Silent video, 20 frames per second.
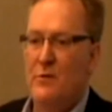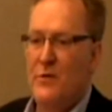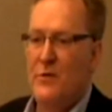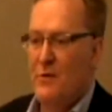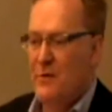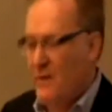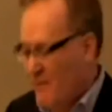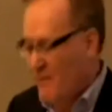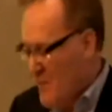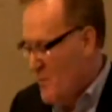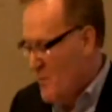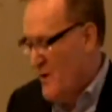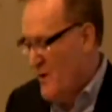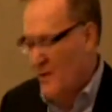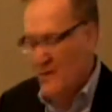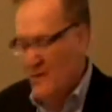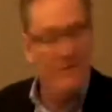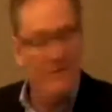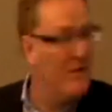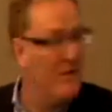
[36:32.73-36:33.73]
without even
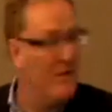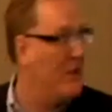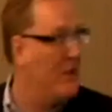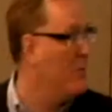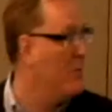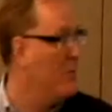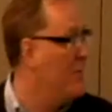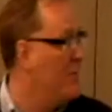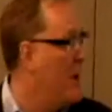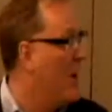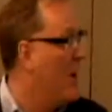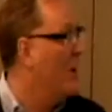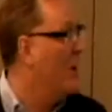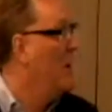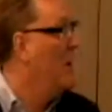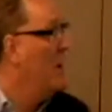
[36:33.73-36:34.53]
putting the video in there.